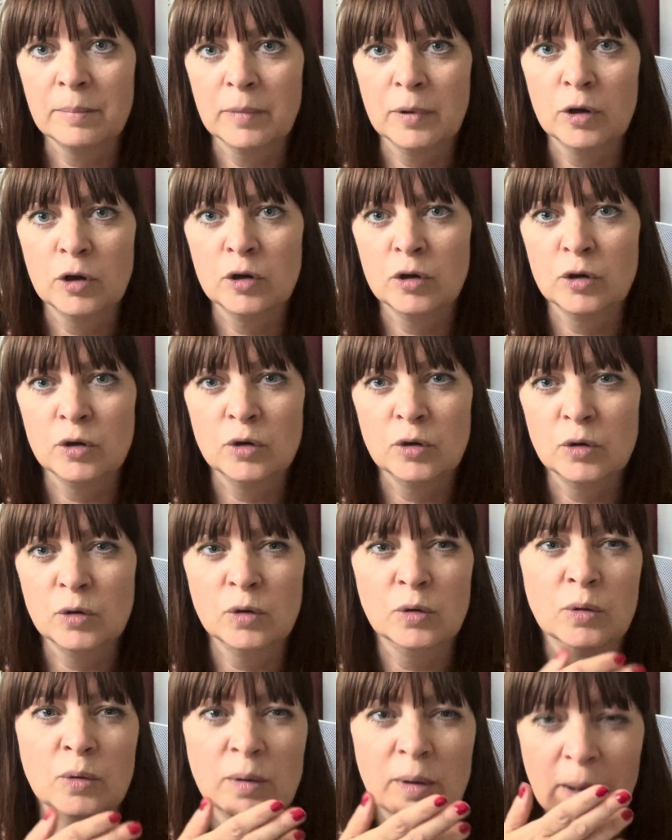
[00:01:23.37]

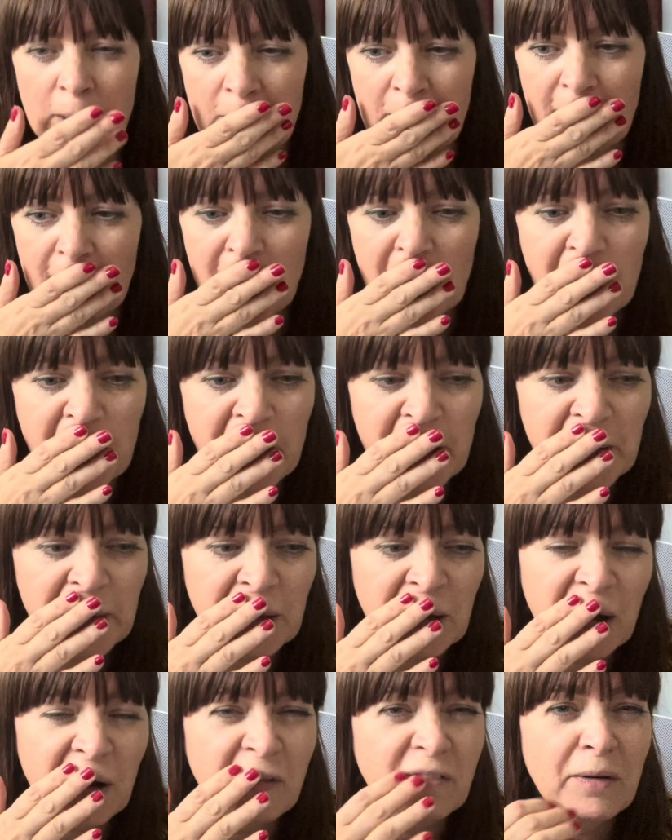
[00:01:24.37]
who I
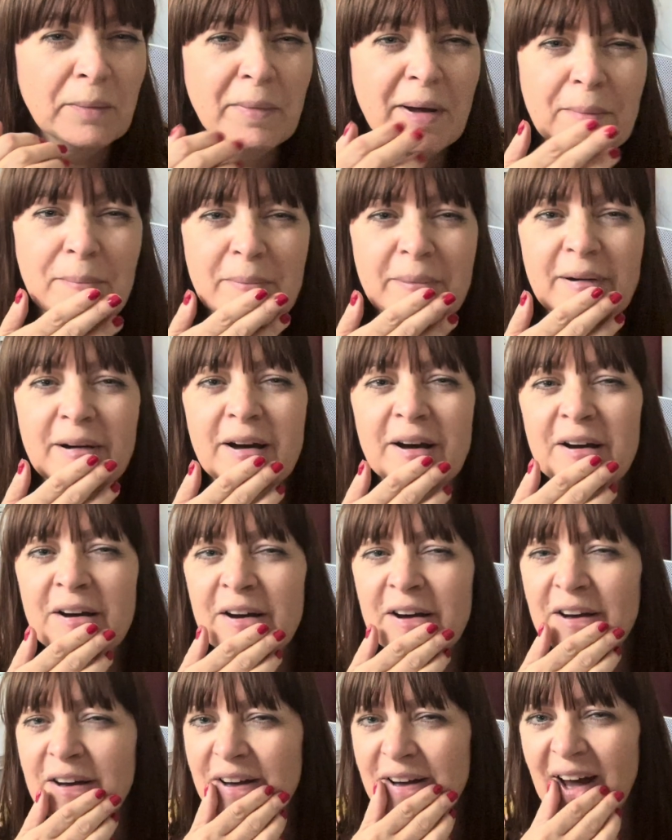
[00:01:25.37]
can't remember
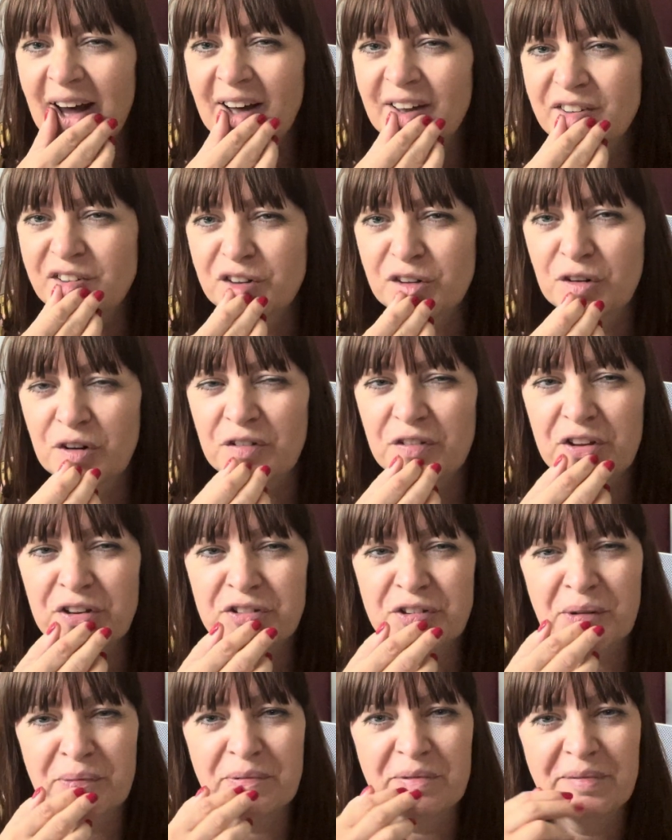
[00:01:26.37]
her handle off the
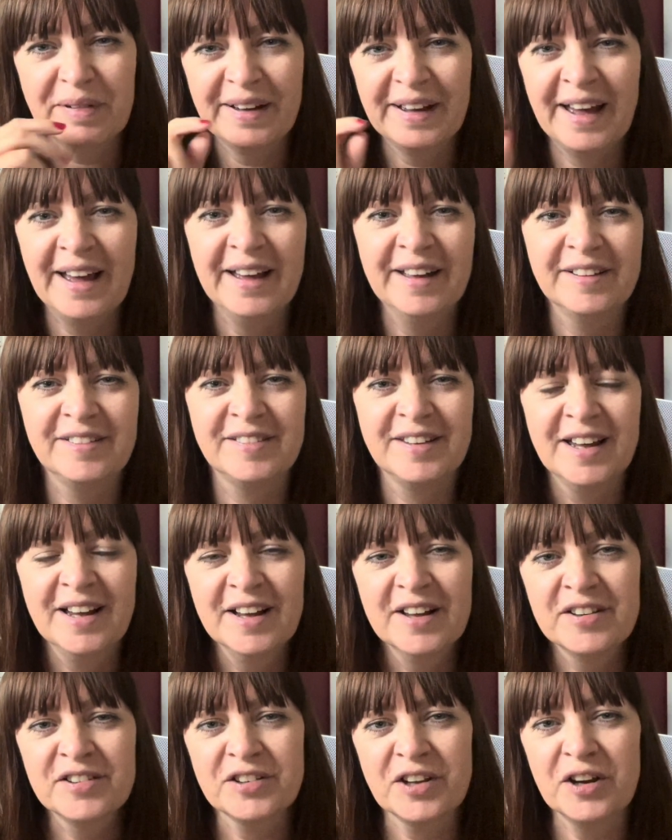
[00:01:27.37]
top of my head,
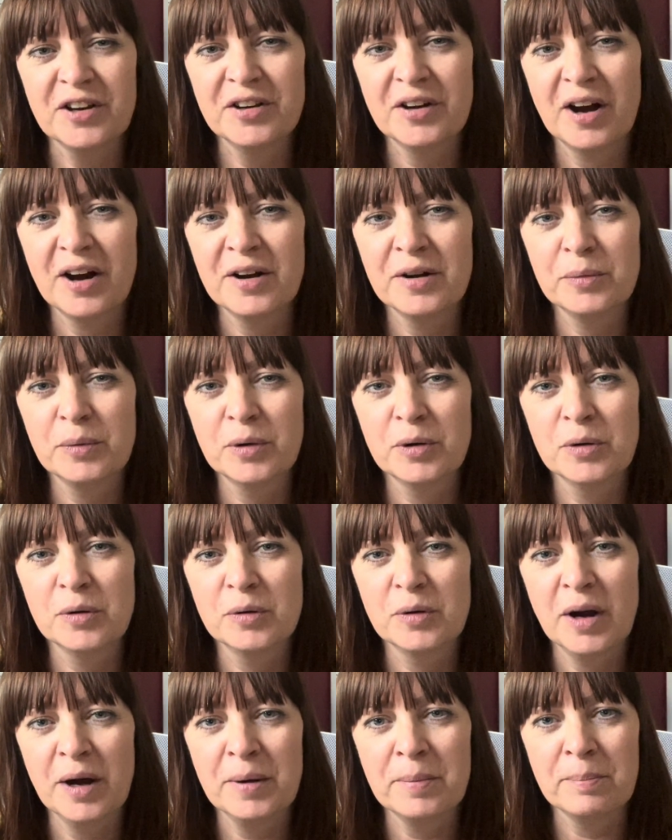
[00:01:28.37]
so I
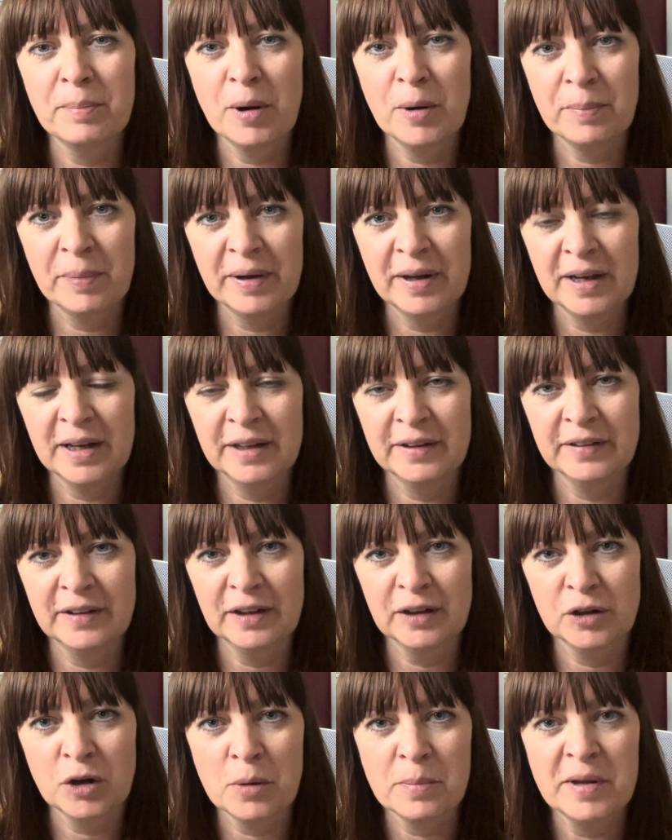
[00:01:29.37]
will pop it in the
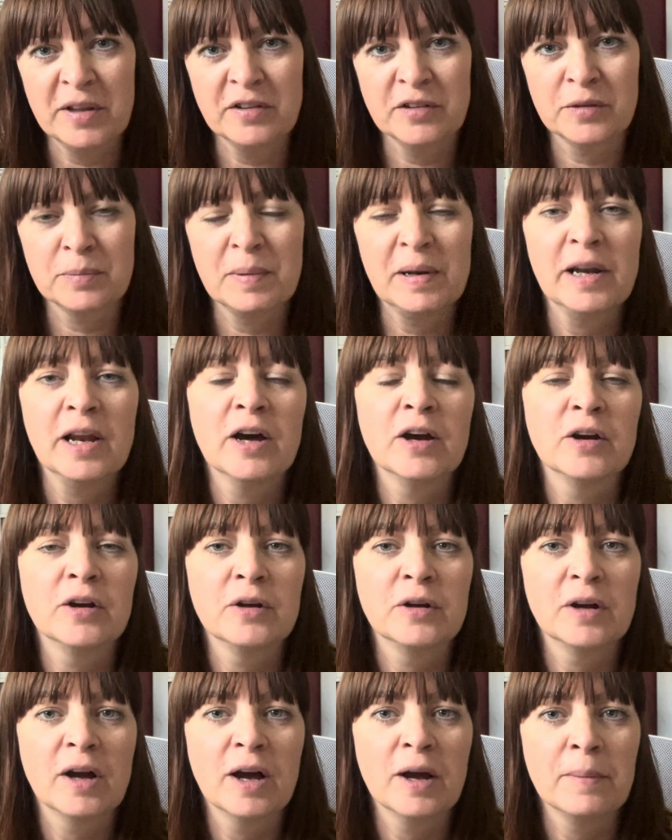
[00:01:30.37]
comments
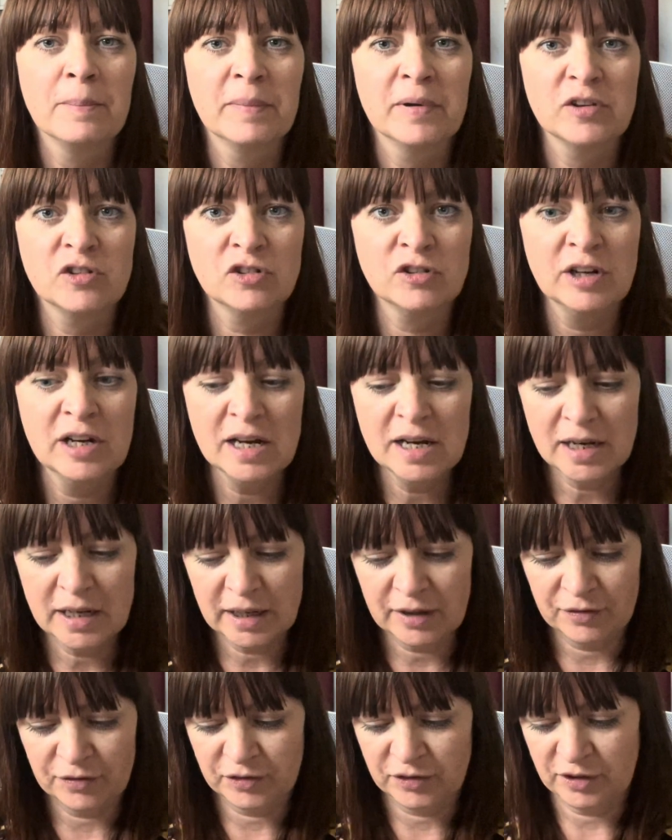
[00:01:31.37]
below, but she
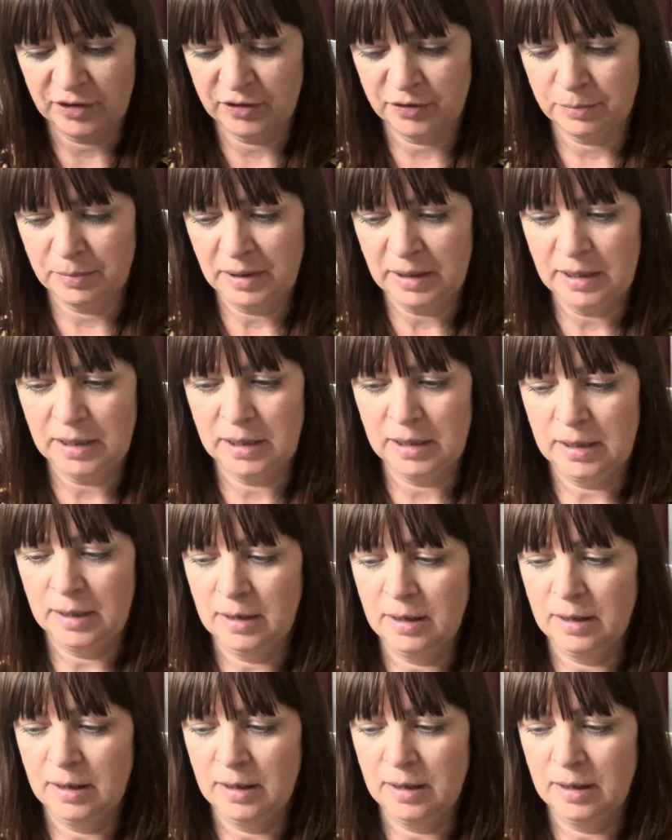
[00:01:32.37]
gifted me